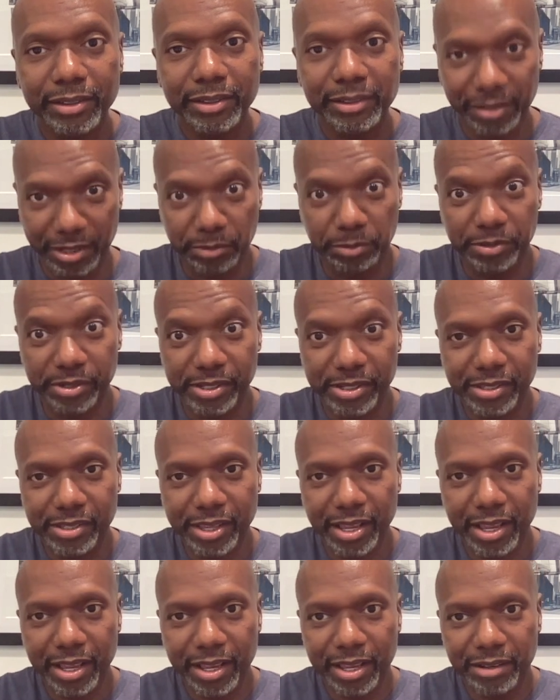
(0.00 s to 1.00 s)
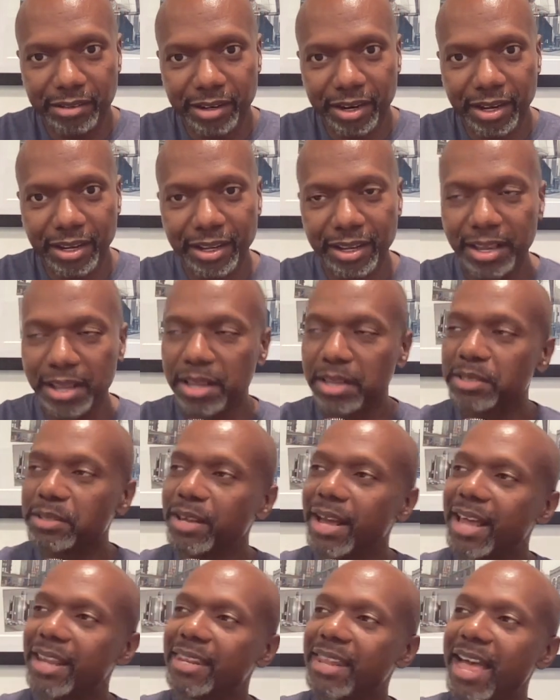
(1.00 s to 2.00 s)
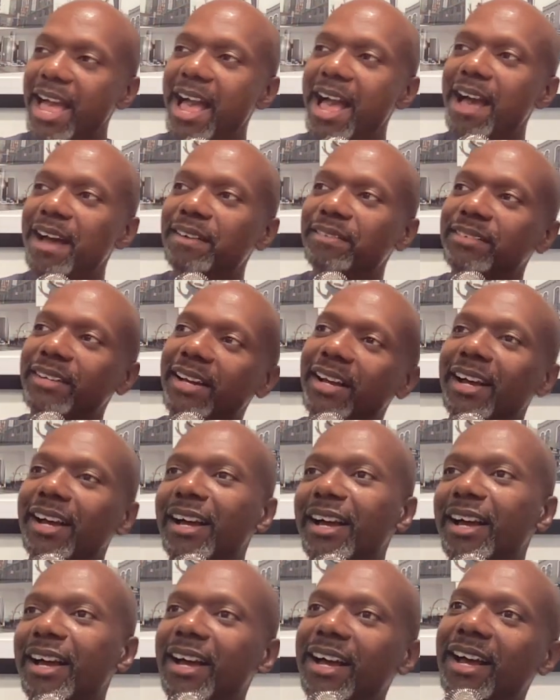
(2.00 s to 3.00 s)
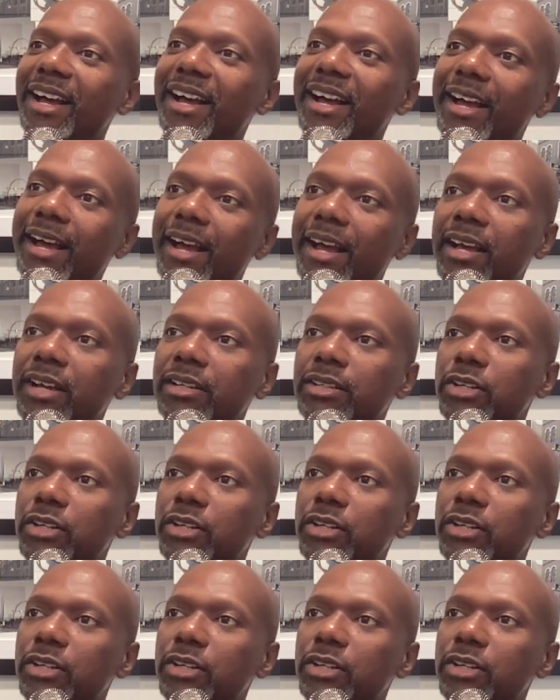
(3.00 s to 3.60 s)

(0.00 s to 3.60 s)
That's what she said, right? So I laughed, ha.